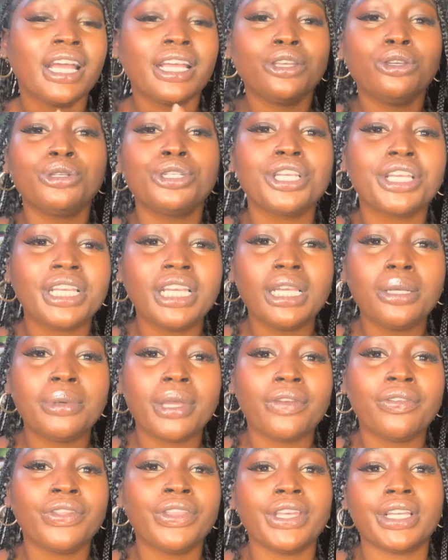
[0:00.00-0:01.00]
you should keep
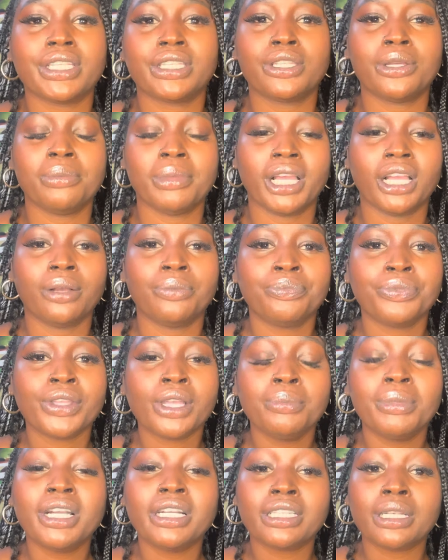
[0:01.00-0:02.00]
giving this to me.
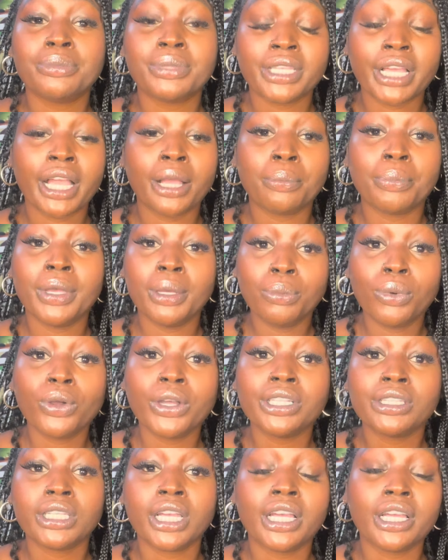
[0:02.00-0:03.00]
Because I'm saying, people
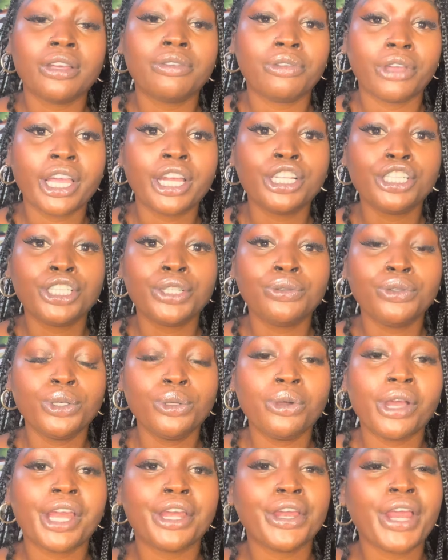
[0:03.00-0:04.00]
can take advantage of
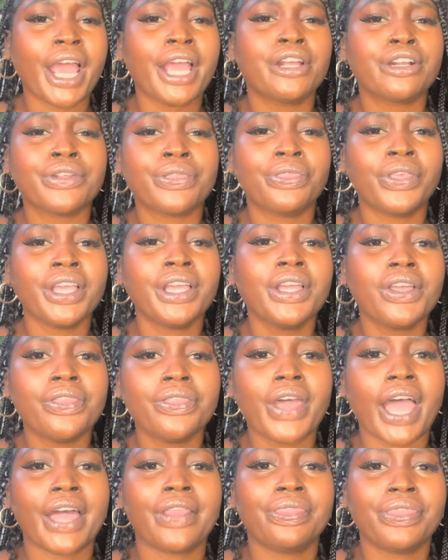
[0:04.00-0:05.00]
you, and yet you're thinking
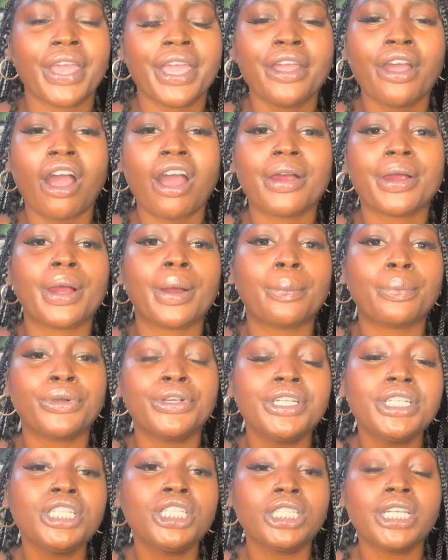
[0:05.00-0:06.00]
that they are
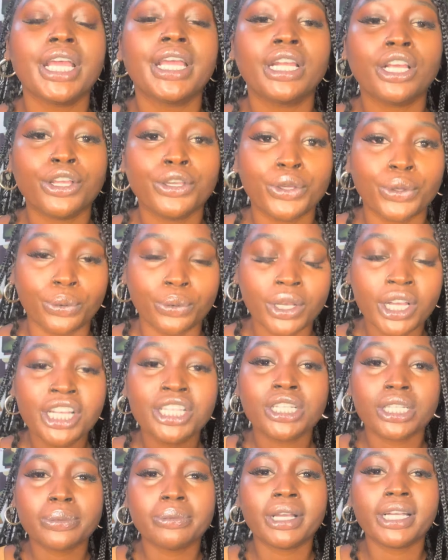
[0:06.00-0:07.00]
appreciating you
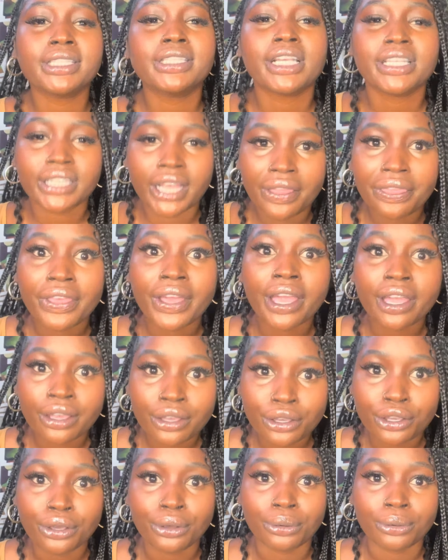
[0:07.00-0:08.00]
just because they said
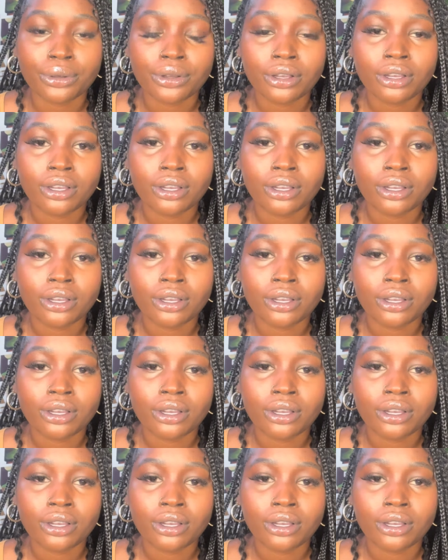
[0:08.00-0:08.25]
thank you.